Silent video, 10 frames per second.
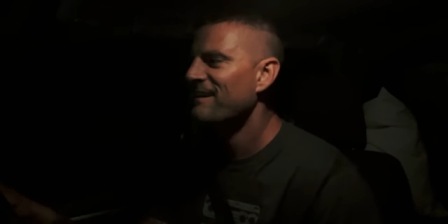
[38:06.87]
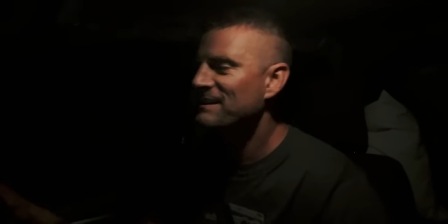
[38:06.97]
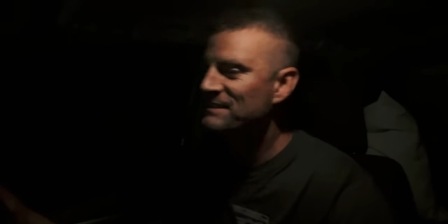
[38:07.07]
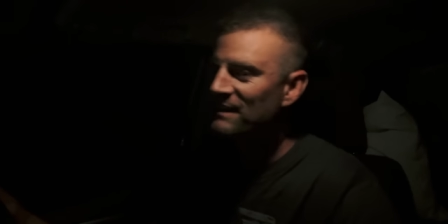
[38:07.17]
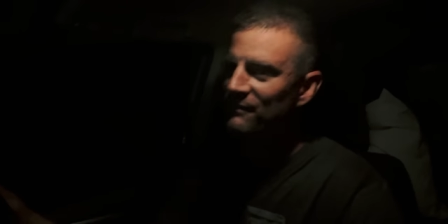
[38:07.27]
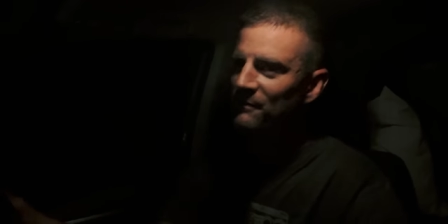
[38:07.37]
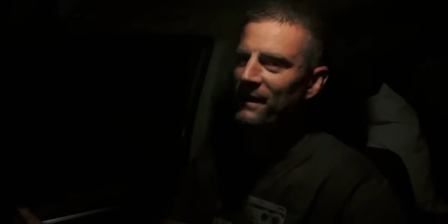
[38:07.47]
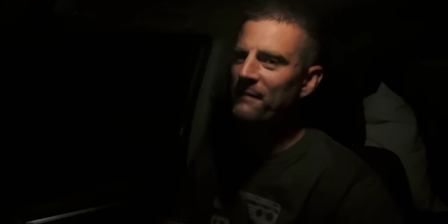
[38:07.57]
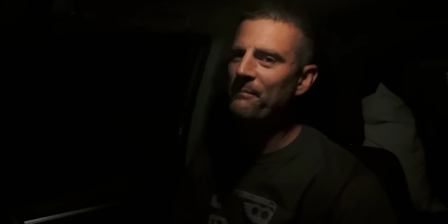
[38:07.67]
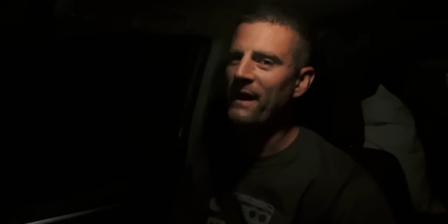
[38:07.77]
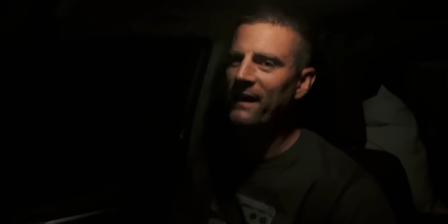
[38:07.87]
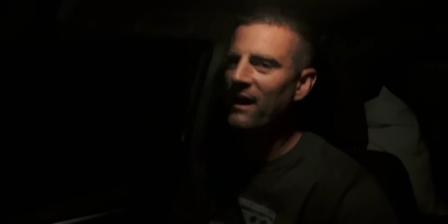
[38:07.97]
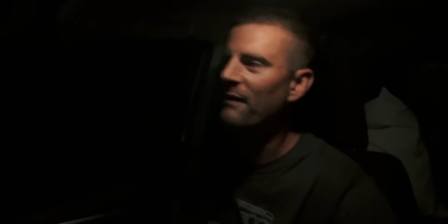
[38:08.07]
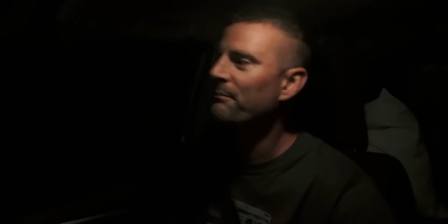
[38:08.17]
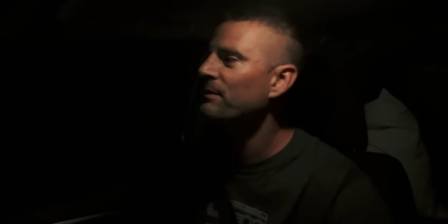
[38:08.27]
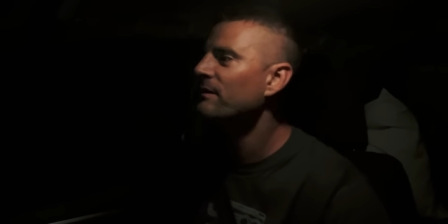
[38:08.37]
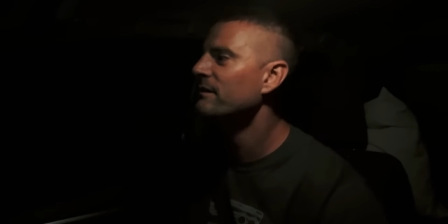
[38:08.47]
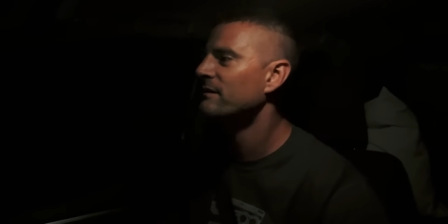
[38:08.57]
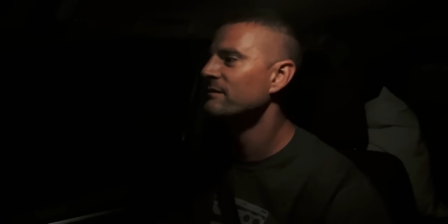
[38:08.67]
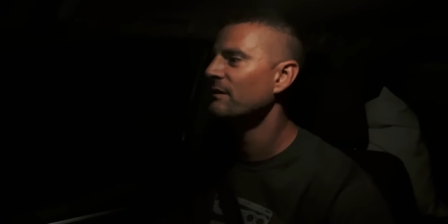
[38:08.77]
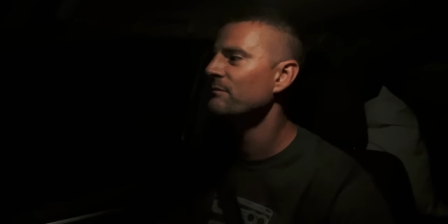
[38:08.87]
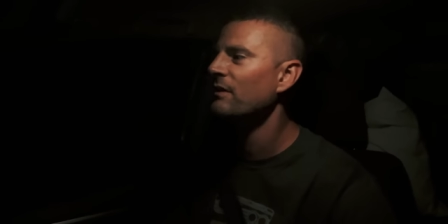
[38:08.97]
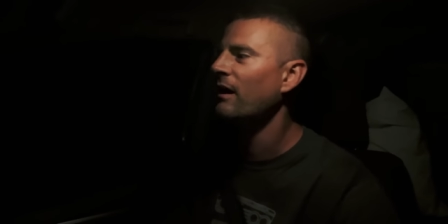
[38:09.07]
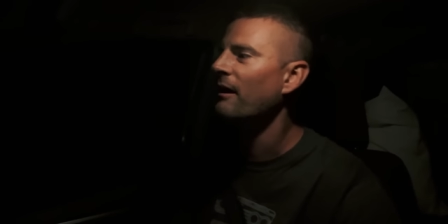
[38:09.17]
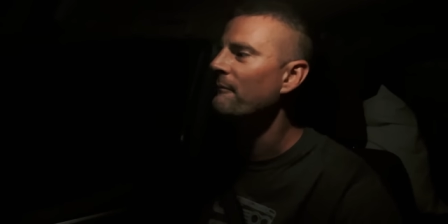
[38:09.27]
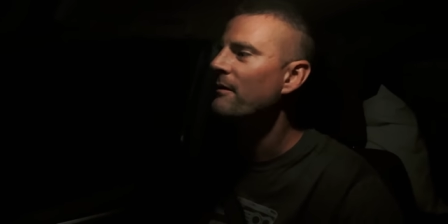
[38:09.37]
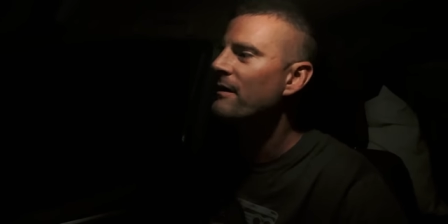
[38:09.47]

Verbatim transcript: Still have to make it back up sometime.